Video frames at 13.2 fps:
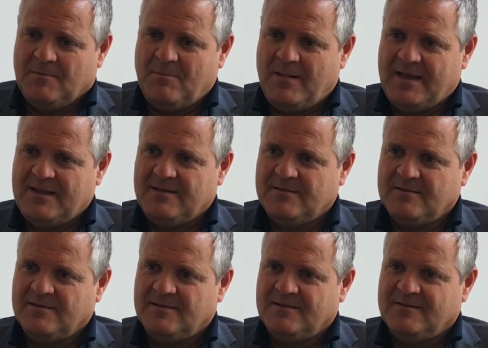but
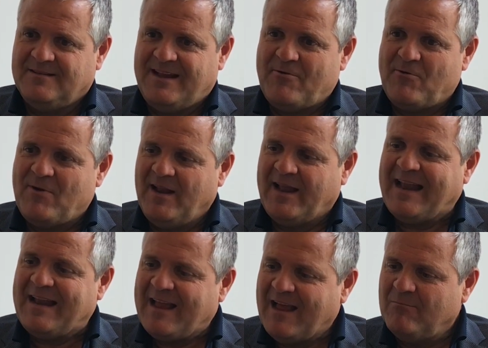they really
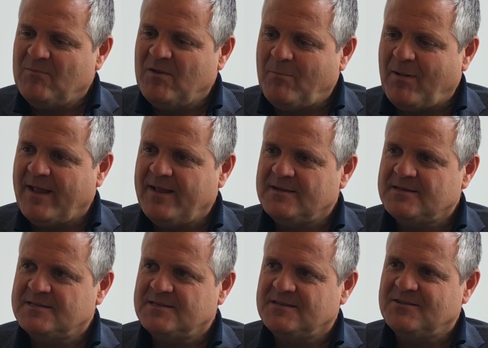can help the
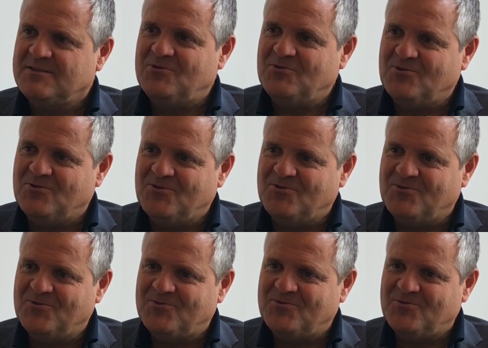players
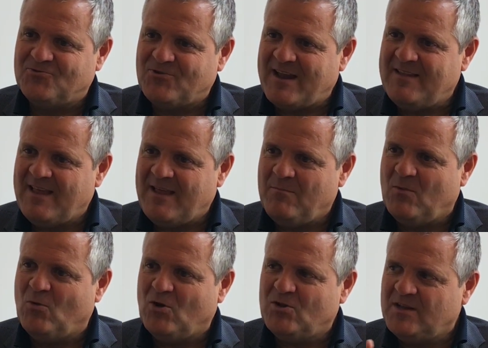to train them
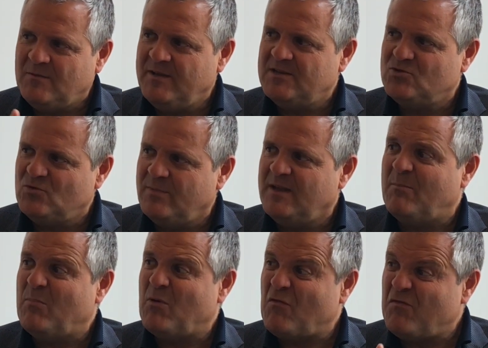what it means to be a
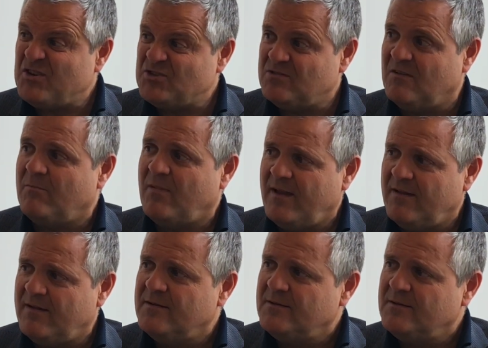professional player.